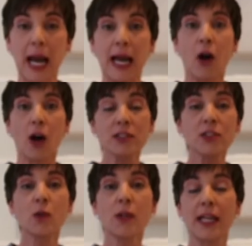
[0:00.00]
And I
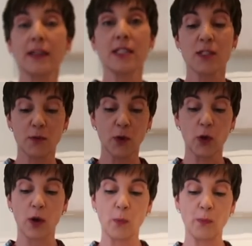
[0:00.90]
also like this
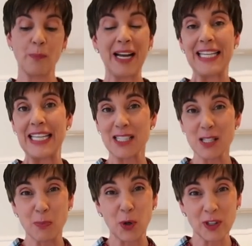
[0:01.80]
for my
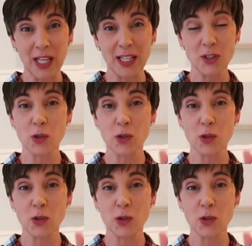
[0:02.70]
niece's birthday.